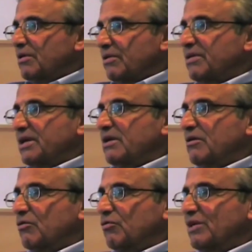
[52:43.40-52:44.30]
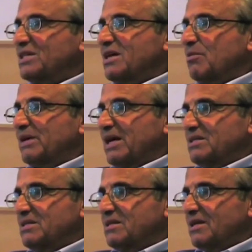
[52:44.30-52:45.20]
the retail
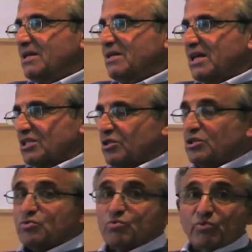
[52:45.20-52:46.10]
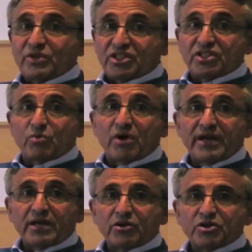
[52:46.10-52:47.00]
price indexes, which is what
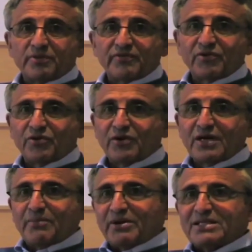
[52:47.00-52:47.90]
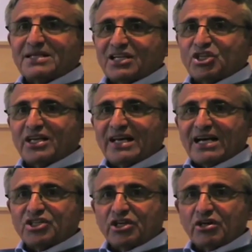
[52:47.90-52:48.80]
they used before. But it's actually
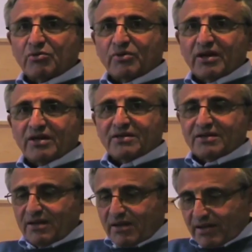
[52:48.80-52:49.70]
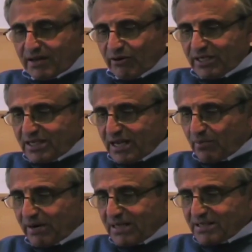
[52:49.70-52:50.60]
catching up with it. The retail
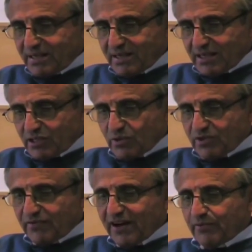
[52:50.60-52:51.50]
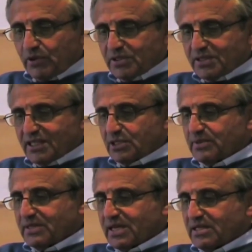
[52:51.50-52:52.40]
price index was
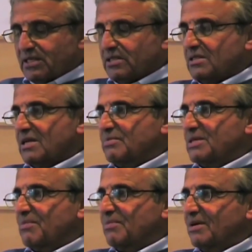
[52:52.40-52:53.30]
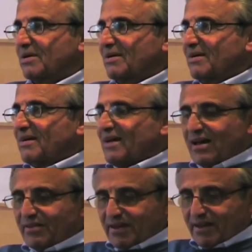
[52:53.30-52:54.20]
5.6% in September,
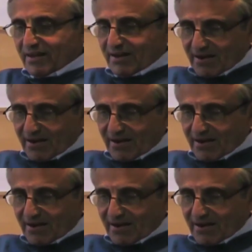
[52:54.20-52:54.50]
and the